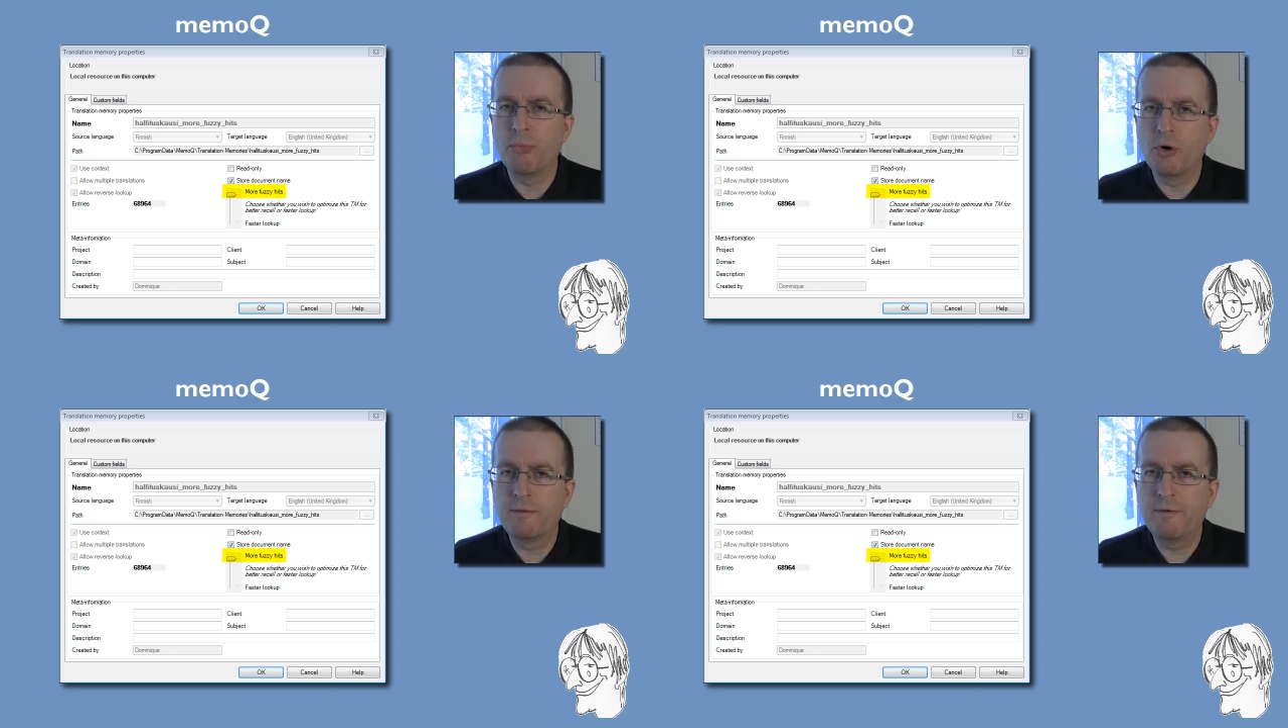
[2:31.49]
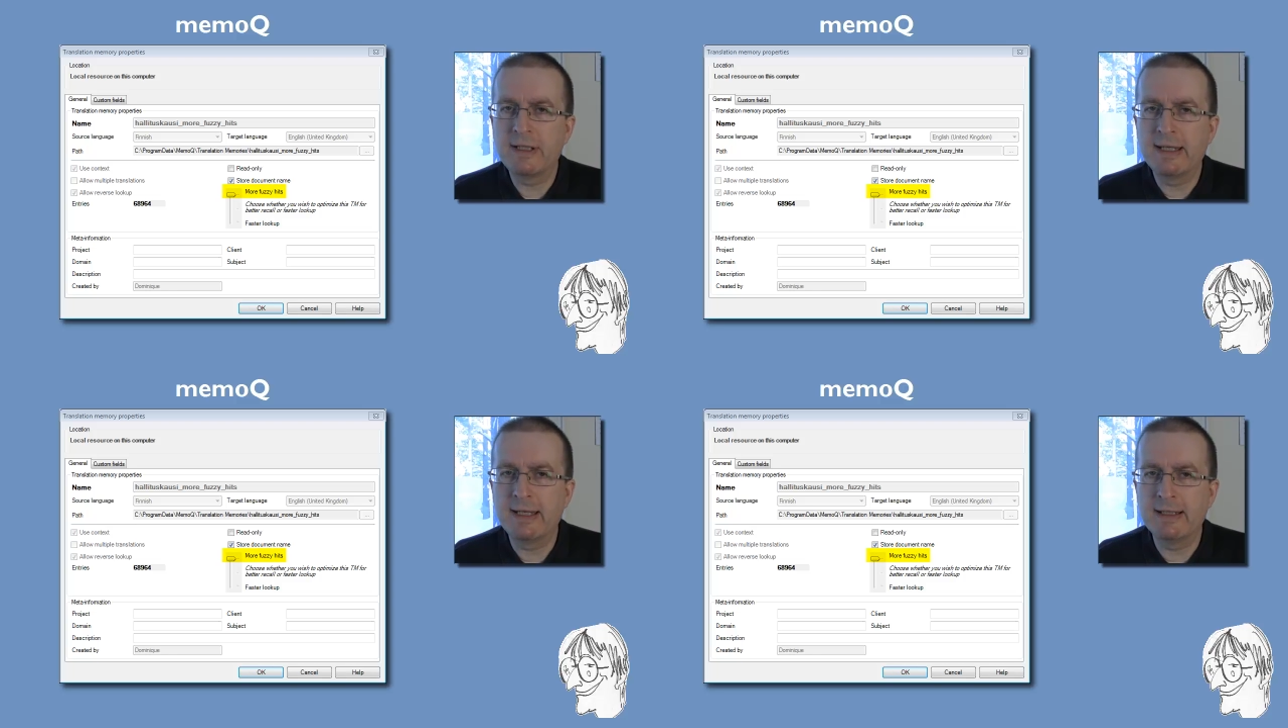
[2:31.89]
more
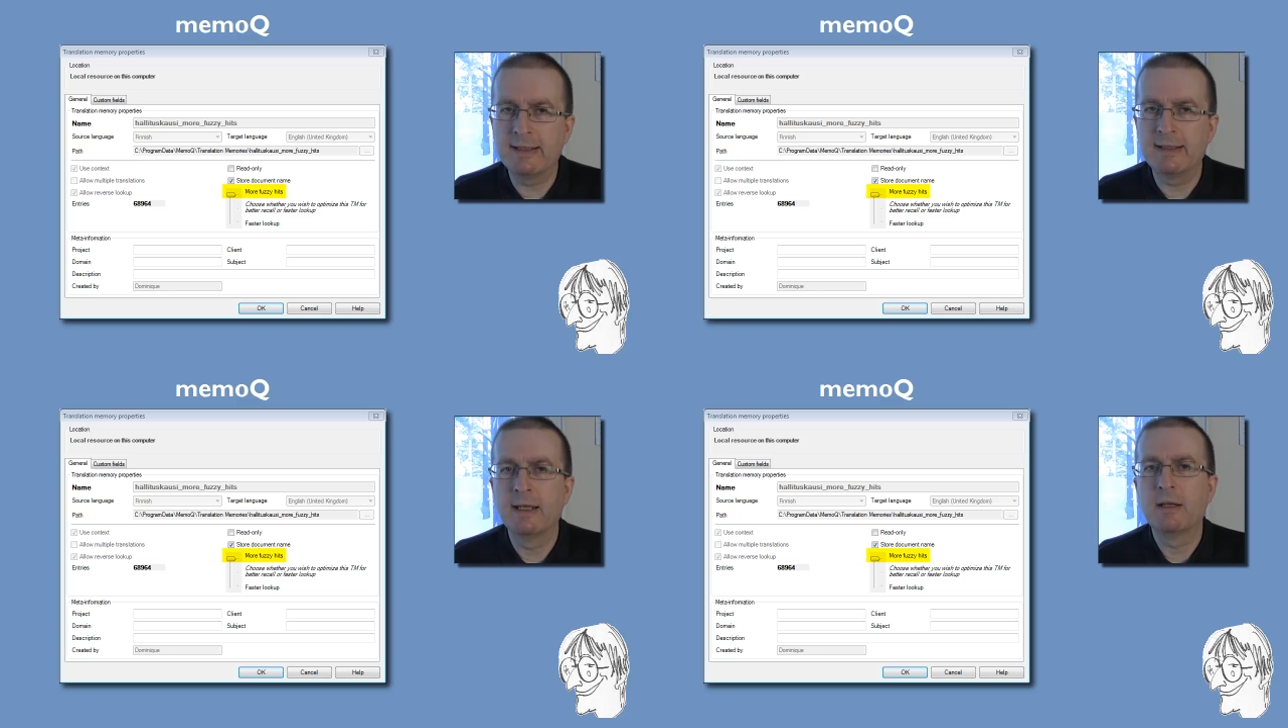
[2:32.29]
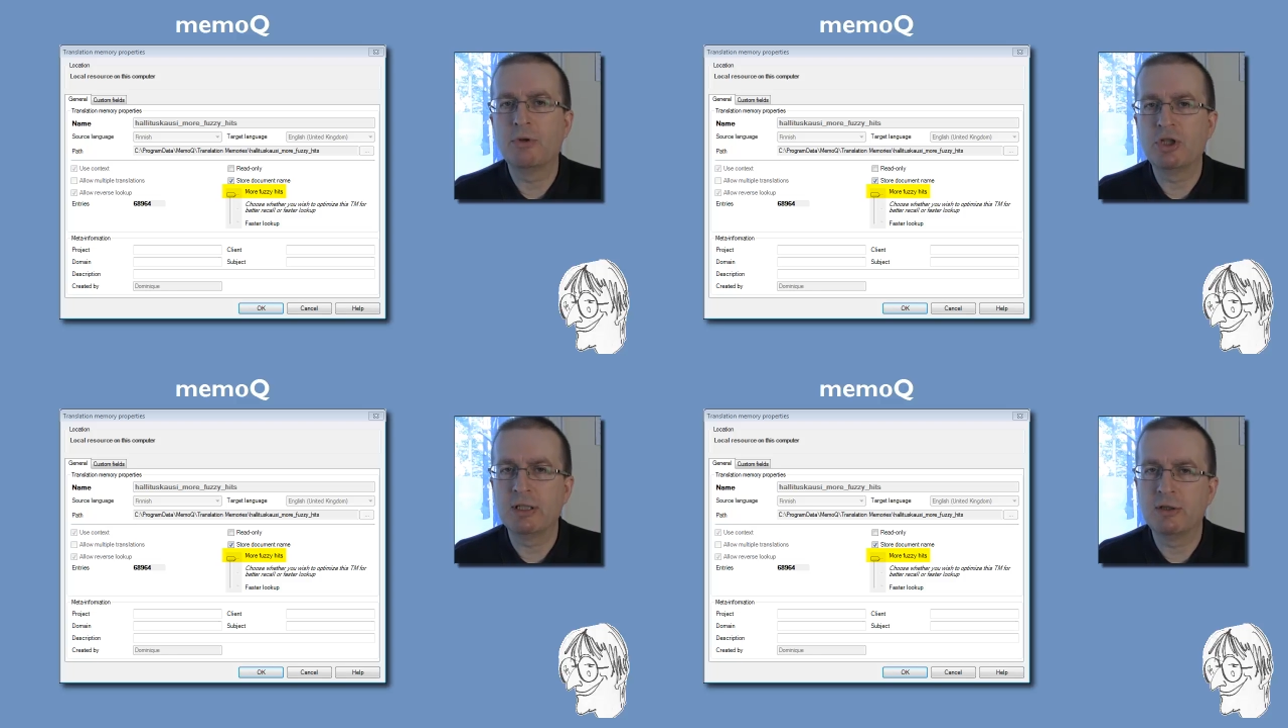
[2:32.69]
fuzzy hits,
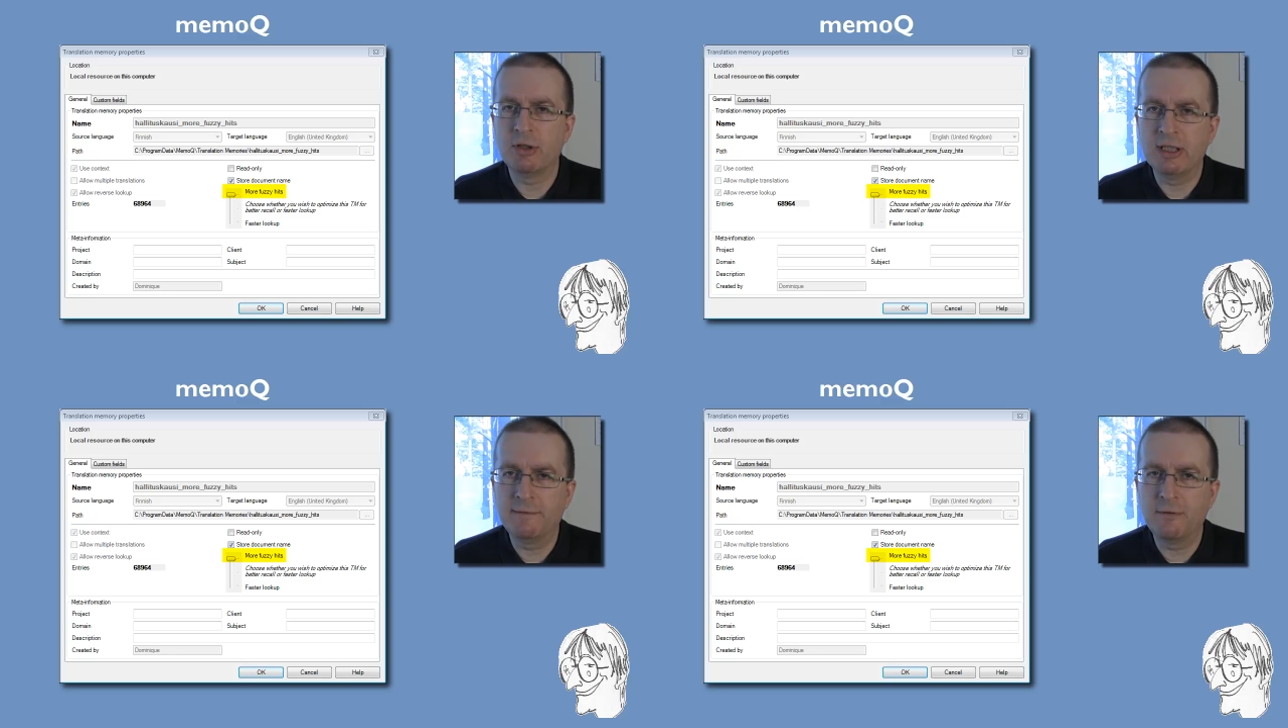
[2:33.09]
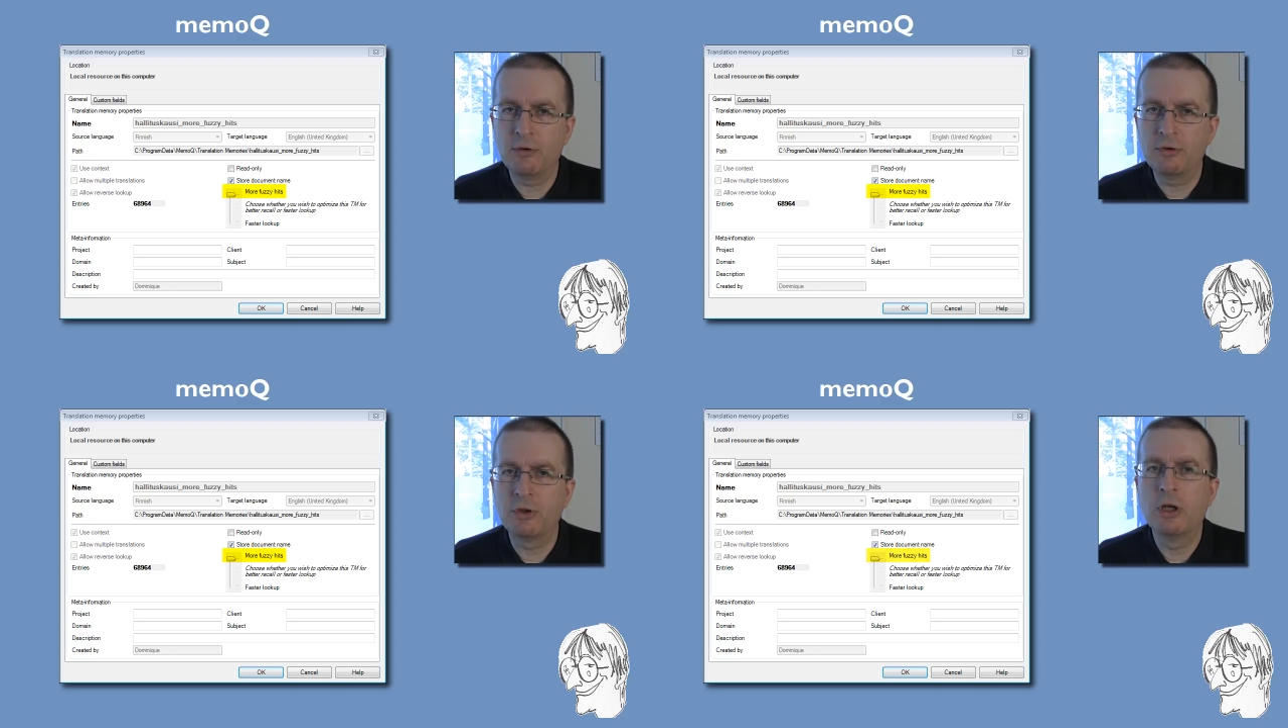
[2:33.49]
which is the
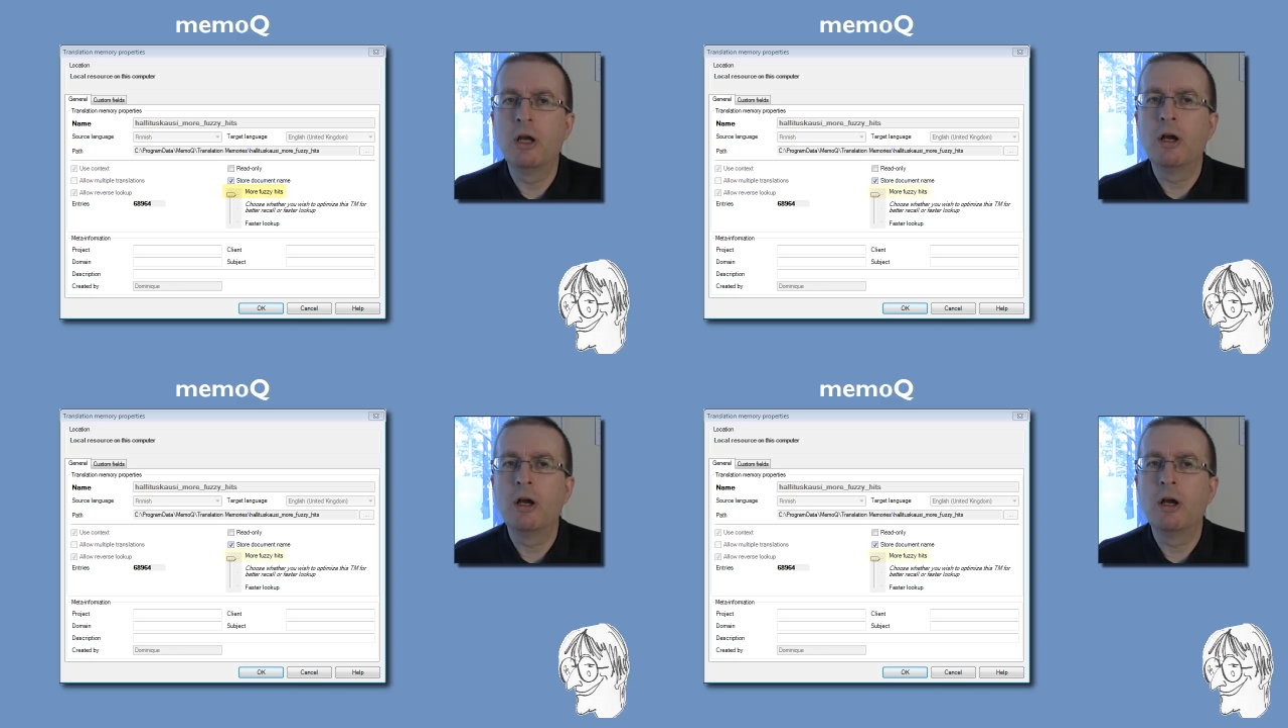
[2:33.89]
default,